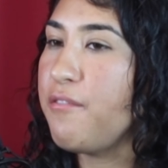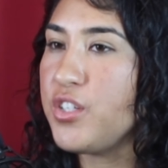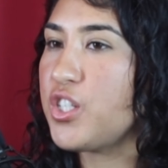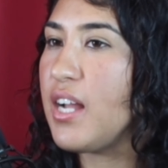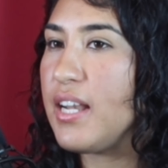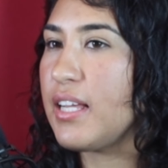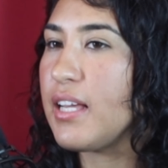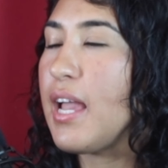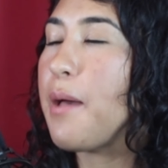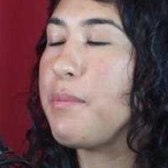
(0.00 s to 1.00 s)
for sure had like a
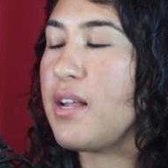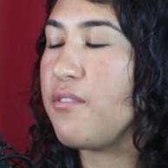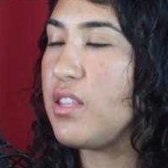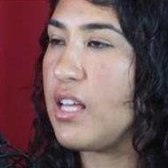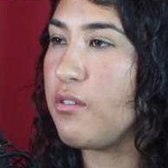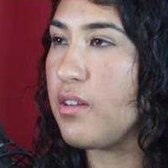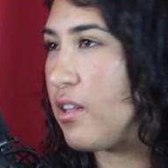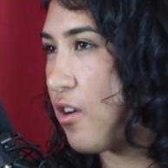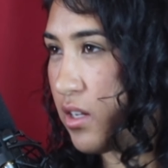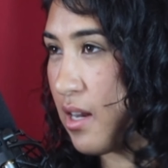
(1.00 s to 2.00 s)
camp and everything where
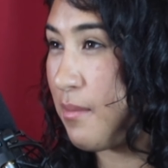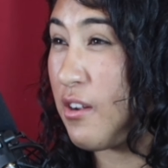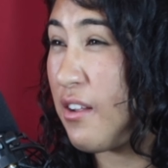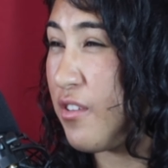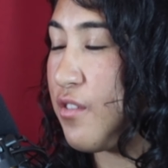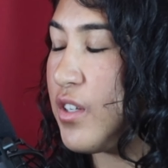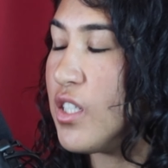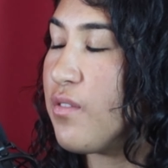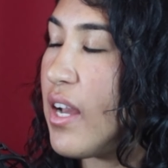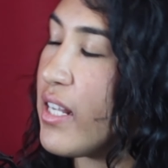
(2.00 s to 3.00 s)
they're all getting me ready for the
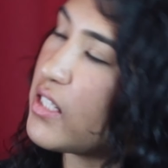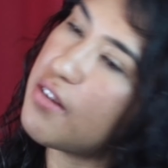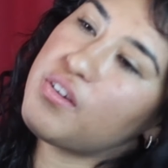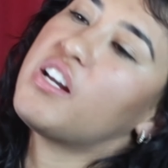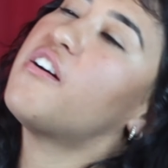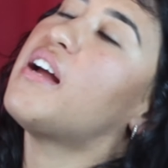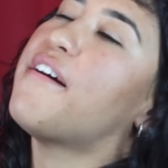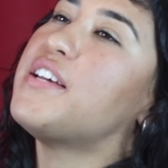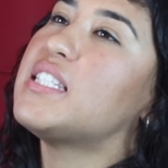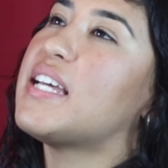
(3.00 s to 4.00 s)
first fight and stuff, And I
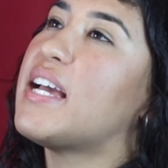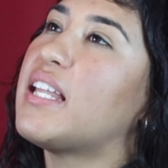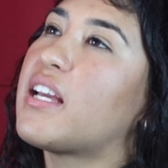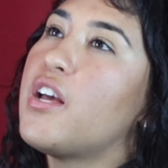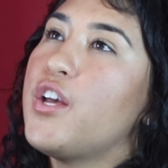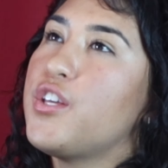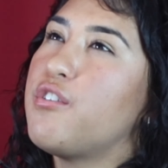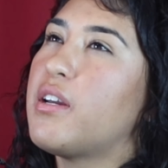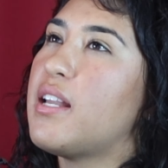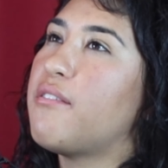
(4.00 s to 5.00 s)
always say like
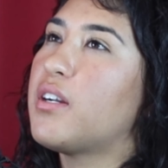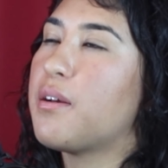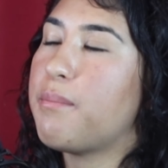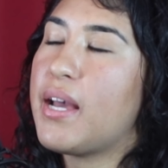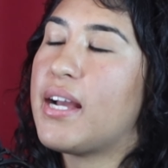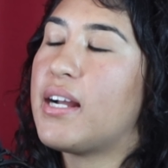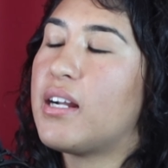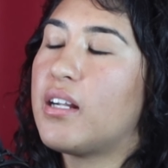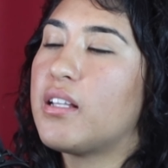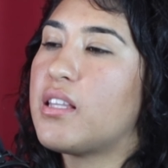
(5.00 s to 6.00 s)
you can never
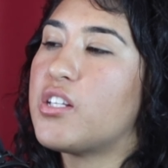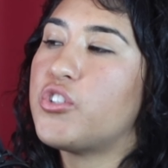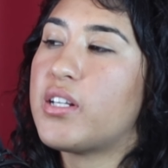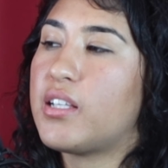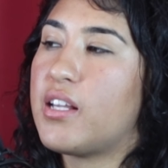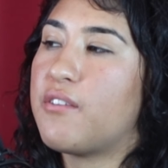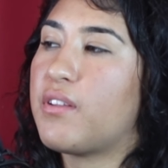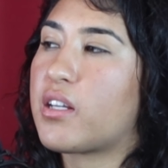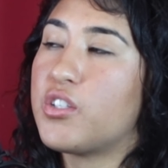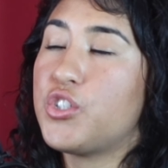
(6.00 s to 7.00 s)
compare the adrenaline of
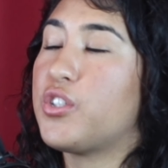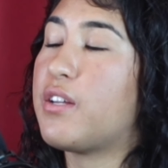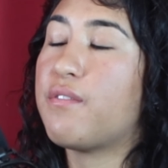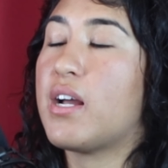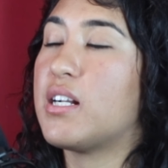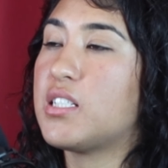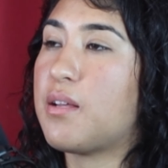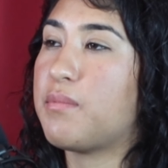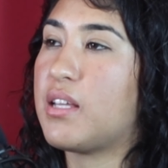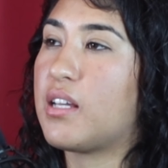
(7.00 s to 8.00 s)
like a street fight or
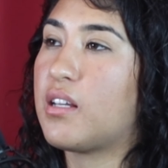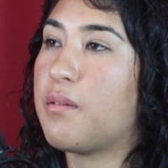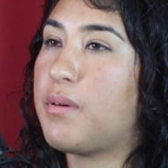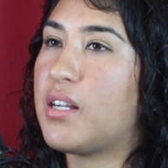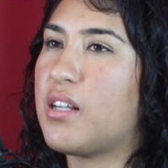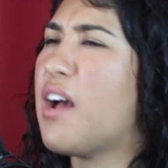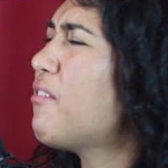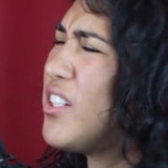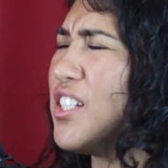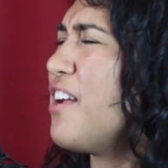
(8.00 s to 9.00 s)
something compared to. I've
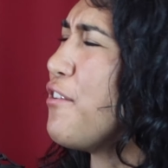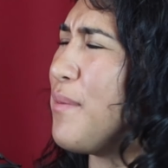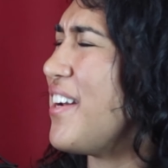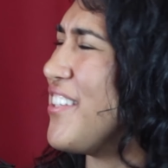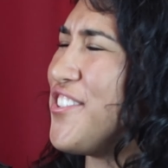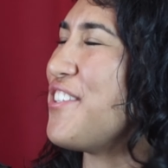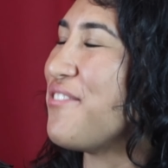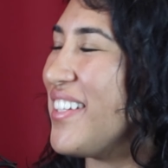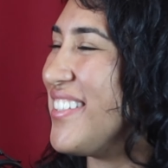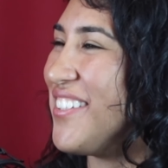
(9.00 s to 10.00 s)
actually never been in a street
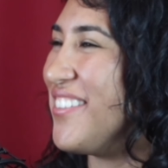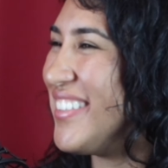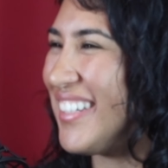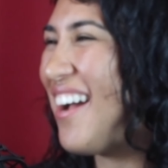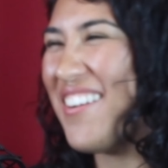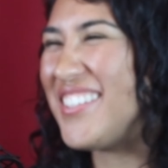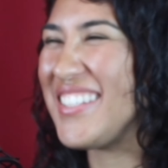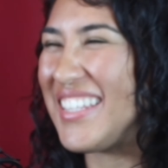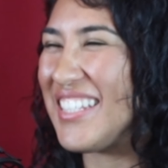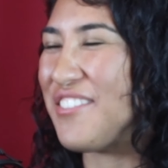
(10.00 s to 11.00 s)
fight too, which I always
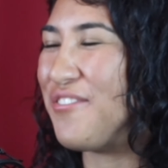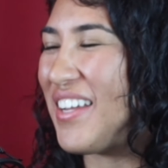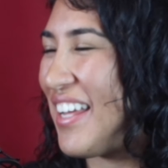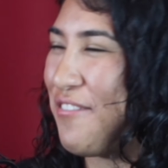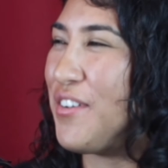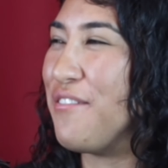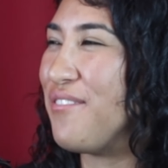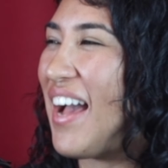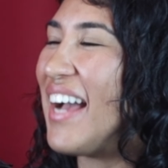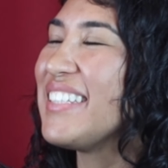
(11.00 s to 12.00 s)
just think that's a funny fun
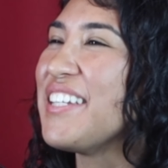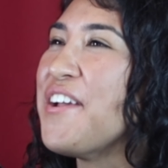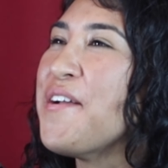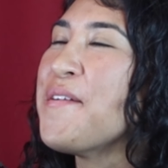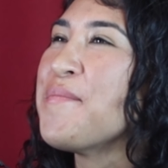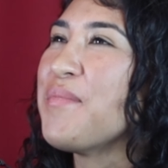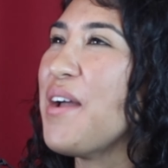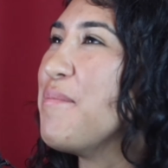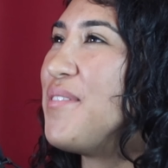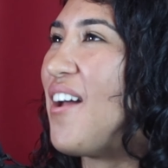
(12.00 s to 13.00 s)
fact.
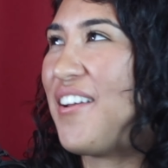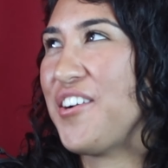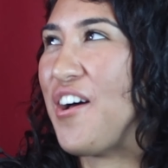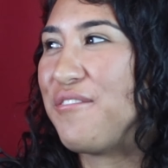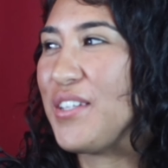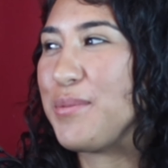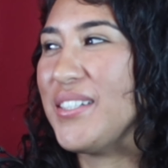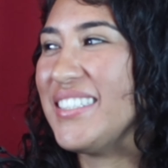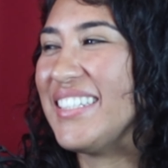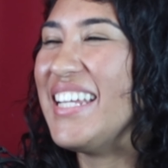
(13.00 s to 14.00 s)
I'm not a conflict
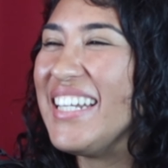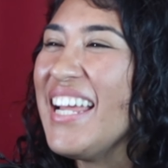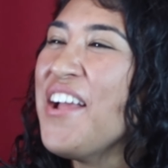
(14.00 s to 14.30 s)
person,